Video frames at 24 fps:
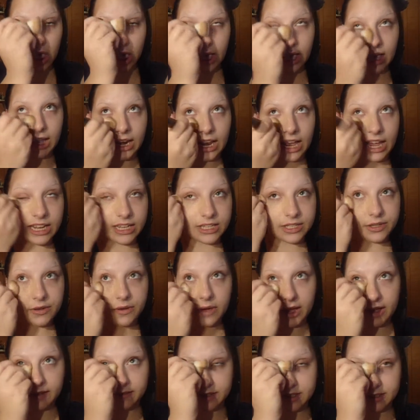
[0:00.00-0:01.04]
And I do
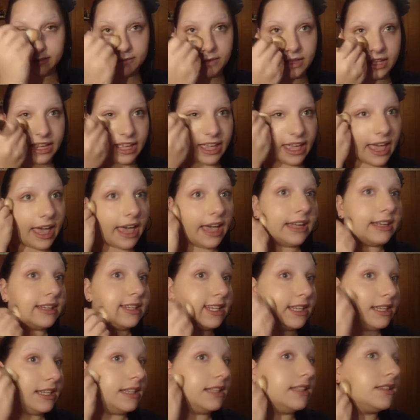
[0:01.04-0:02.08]
have some like
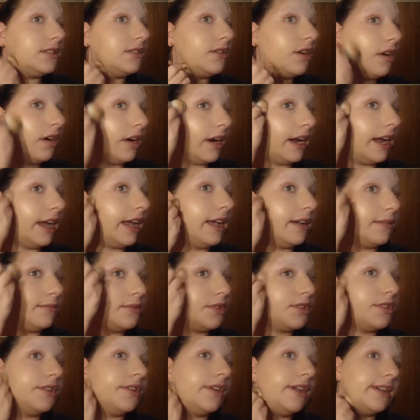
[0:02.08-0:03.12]
acne scarring. I'm
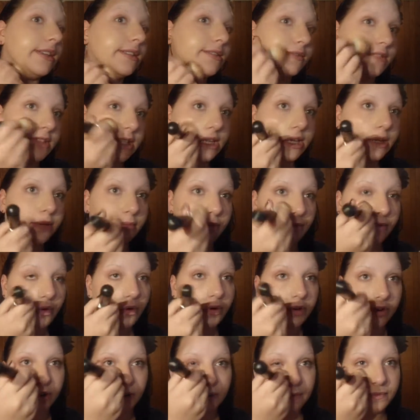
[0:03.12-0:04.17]
sure you guys have seen it
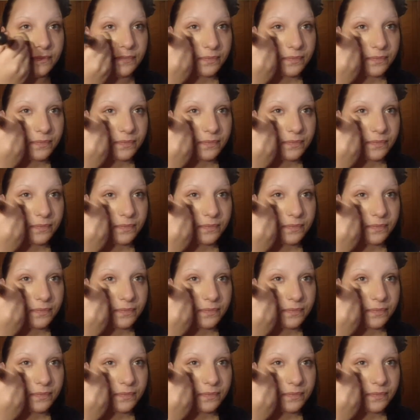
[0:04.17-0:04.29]
before.